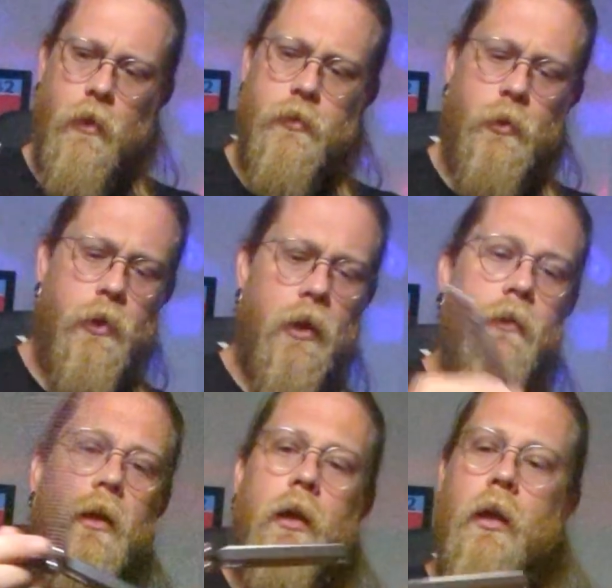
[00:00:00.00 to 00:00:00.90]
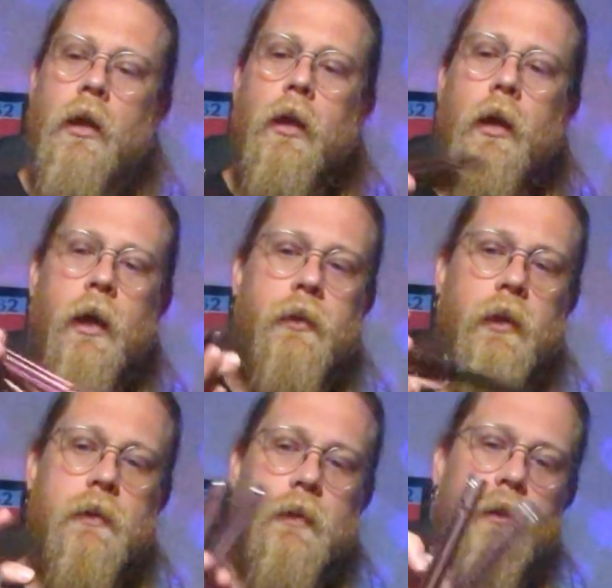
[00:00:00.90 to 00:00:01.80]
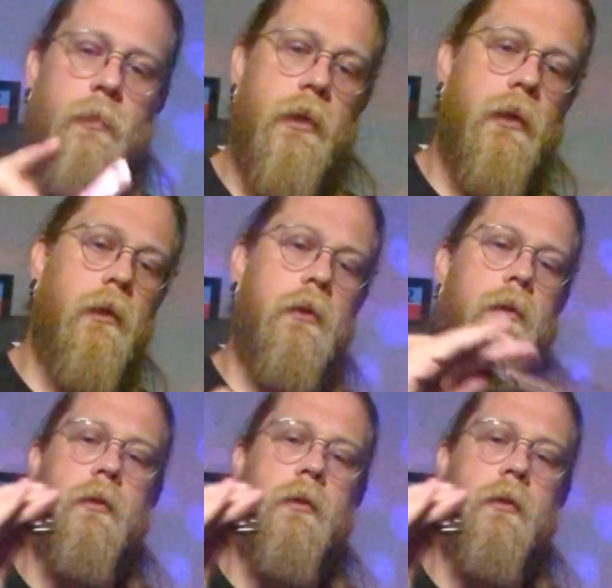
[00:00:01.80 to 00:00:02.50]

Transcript: tuning of it, I think it's going to be